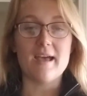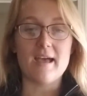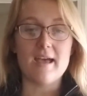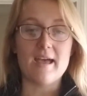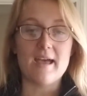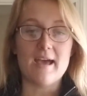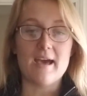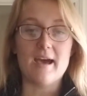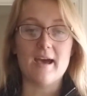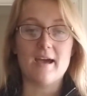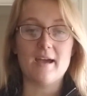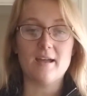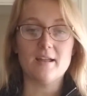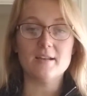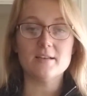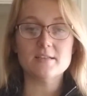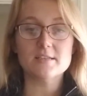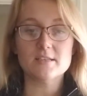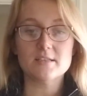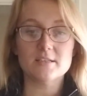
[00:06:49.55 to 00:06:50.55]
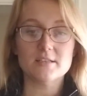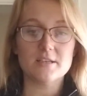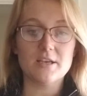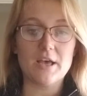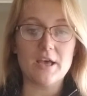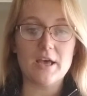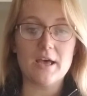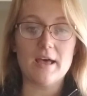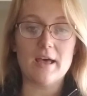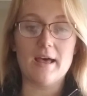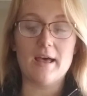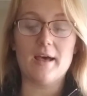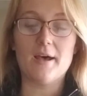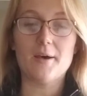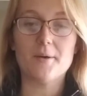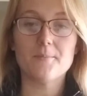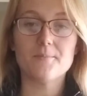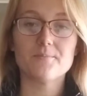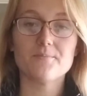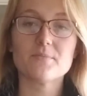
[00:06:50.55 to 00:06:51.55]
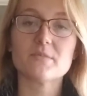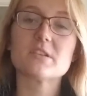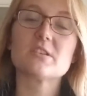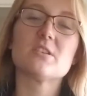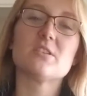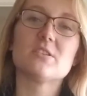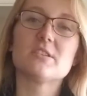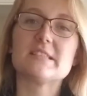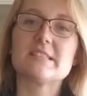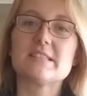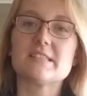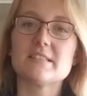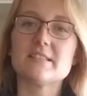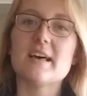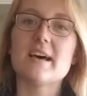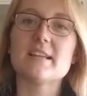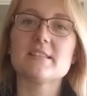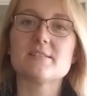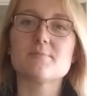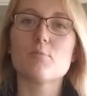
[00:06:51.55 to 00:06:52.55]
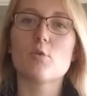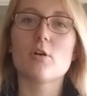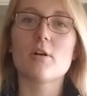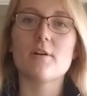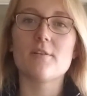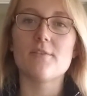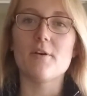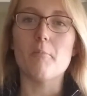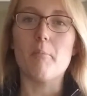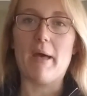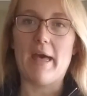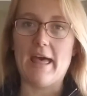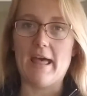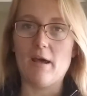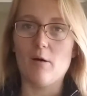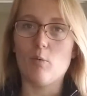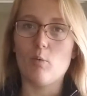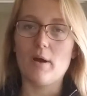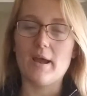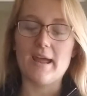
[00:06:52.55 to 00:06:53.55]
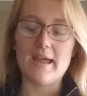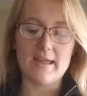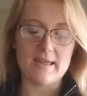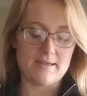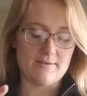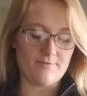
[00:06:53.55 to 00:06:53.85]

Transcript: And so that's more of a pet way.